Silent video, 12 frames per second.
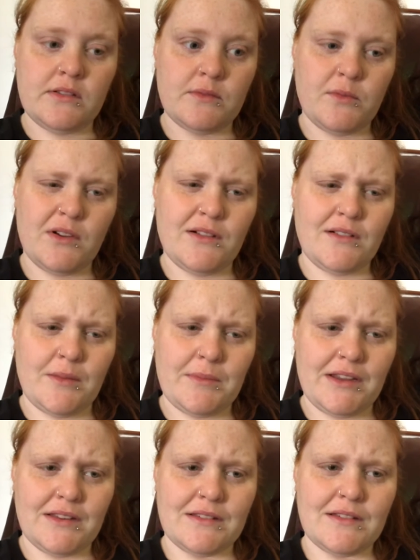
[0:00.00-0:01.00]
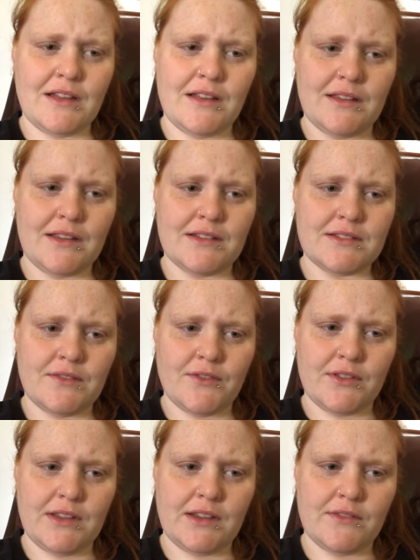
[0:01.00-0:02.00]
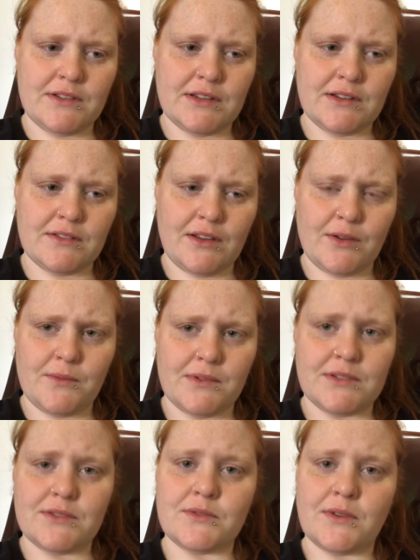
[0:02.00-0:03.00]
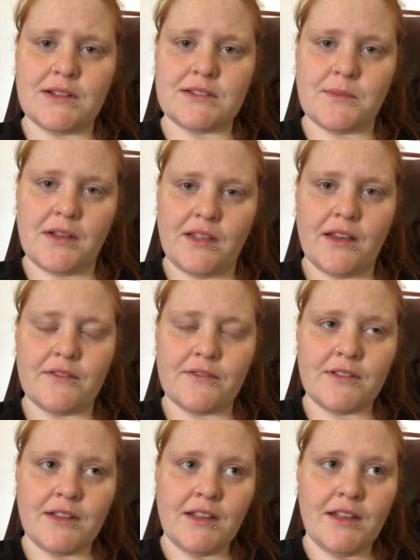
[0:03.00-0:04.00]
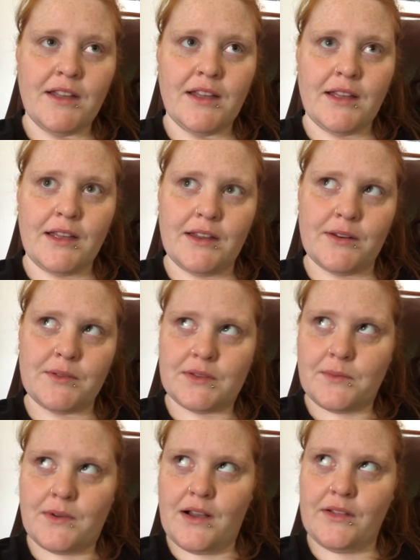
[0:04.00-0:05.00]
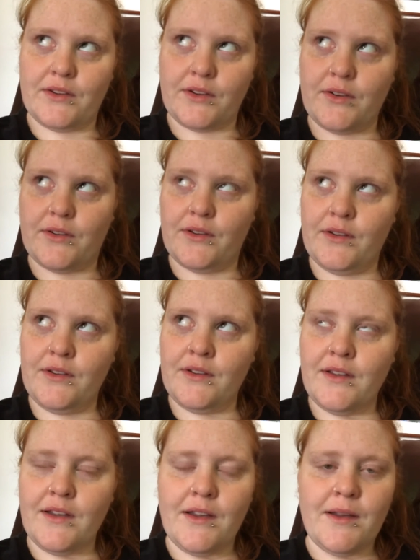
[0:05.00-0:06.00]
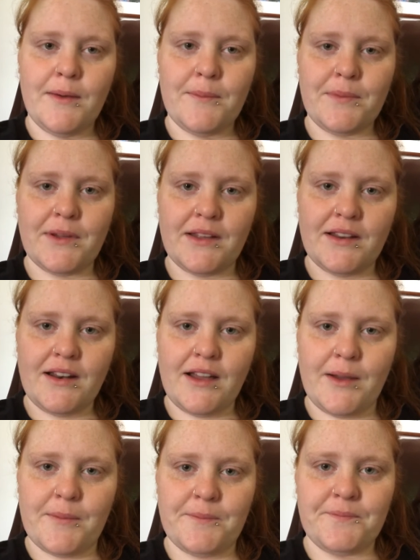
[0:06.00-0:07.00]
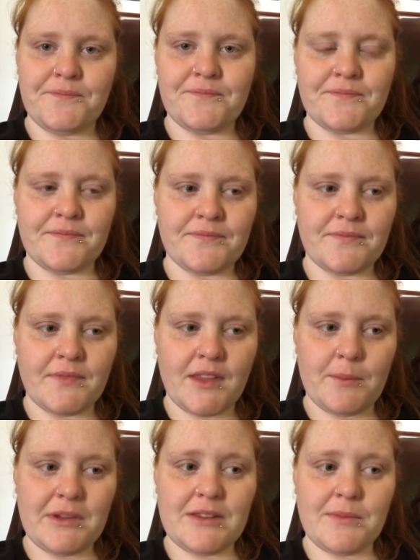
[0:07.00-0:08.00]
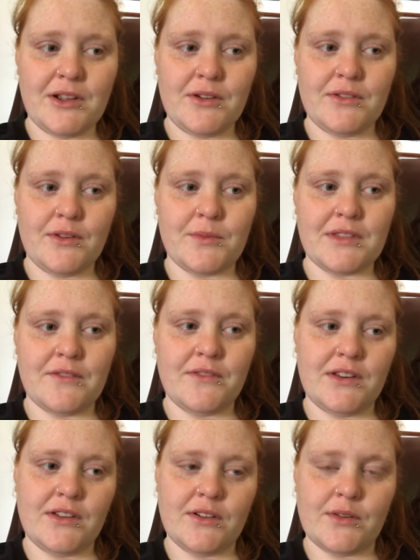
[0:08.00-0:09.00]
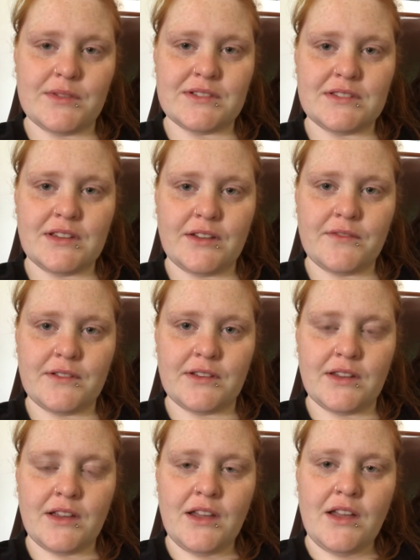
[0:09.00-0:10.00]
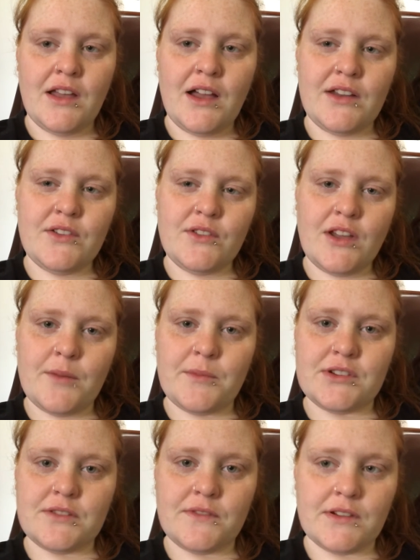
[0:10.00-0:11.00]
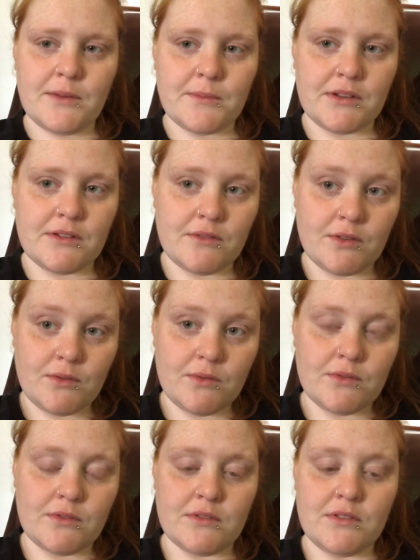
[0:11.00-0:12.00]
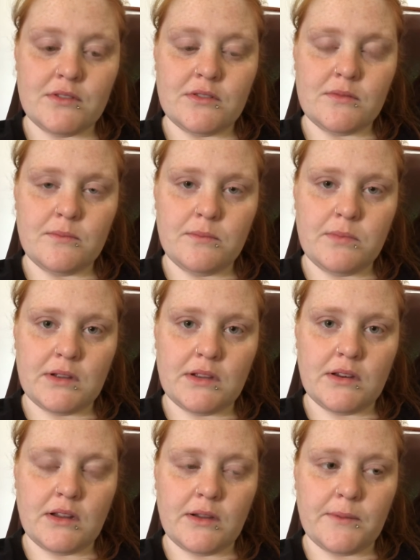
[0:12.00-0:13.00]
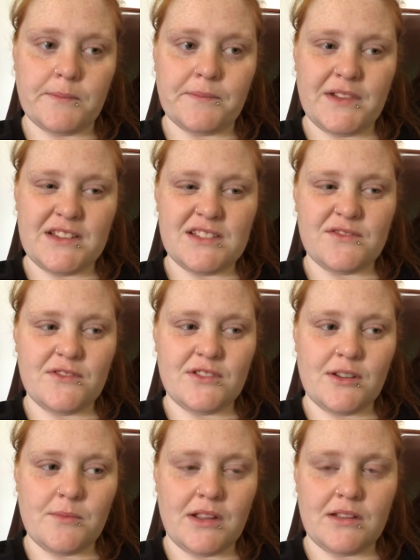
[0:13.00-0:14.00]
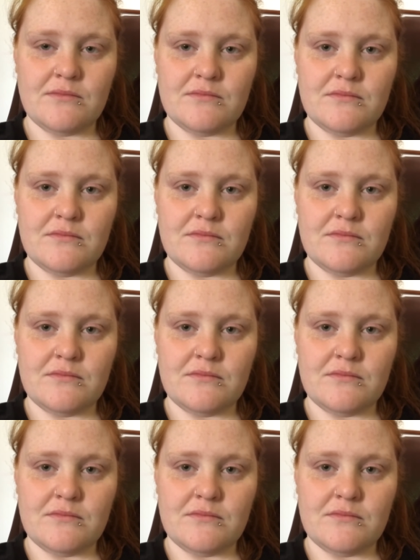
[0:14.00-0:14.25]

Well, I mean, I guess I've only ever done it like once or twice in my life, and it was a while ago, but I'm going to be going along with their video and stuff, and I don't know how much of it I'm going to record, but I just thought I might